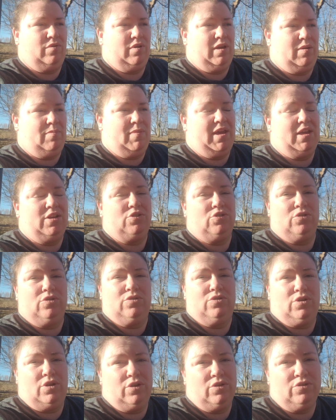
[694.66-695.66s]
major
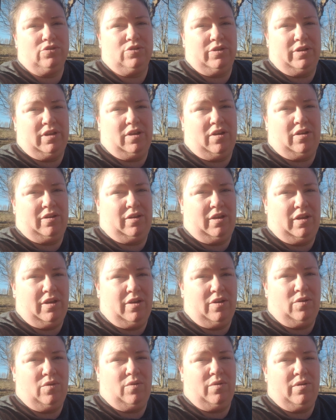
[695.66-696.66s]
surgery on a
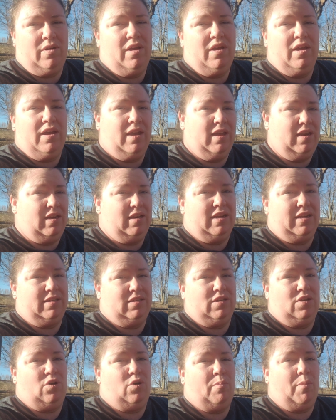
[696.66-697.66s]
goat in a
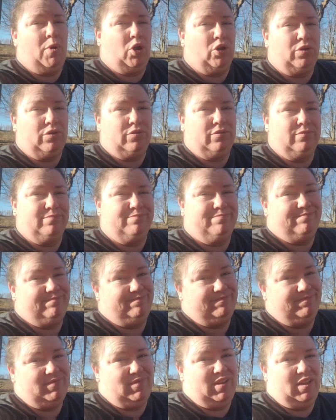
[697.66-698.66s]
dusty old barn.
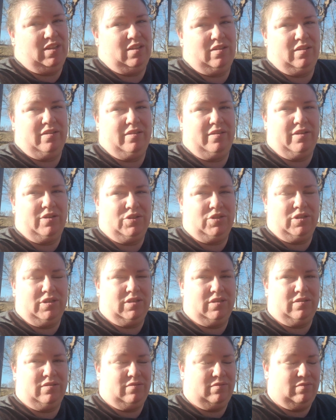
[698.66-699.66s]
They
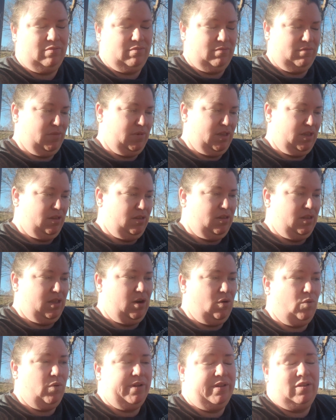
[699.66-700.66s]

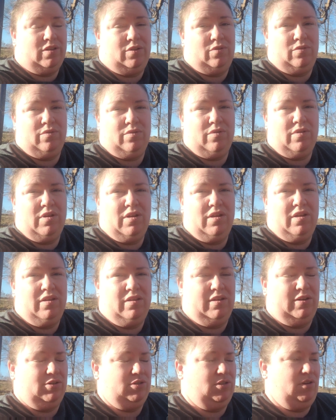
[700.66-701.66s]
don't want to.
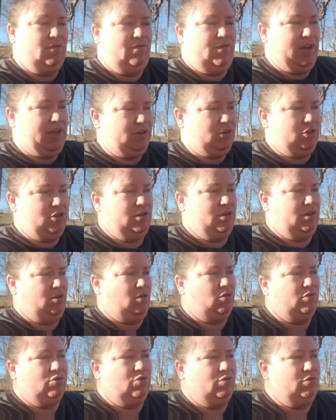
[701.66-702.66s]
There's infection and
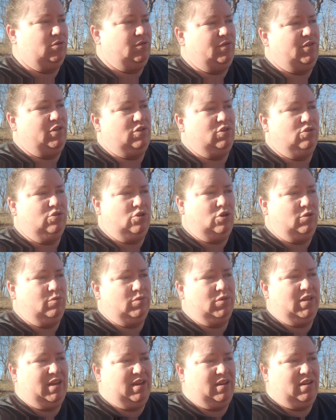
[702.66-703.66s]
all sorts of other
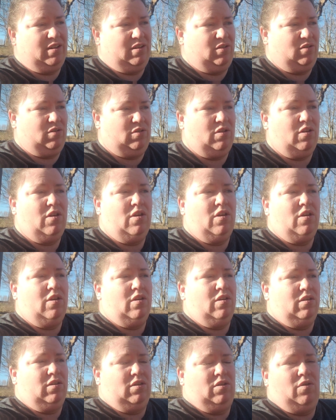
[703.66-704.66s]
germs that can
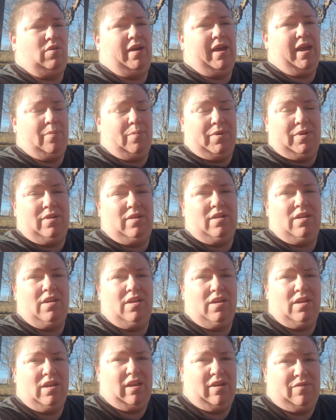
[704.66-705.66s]
happen
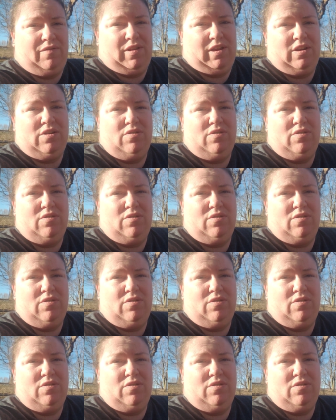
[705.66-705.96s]
if they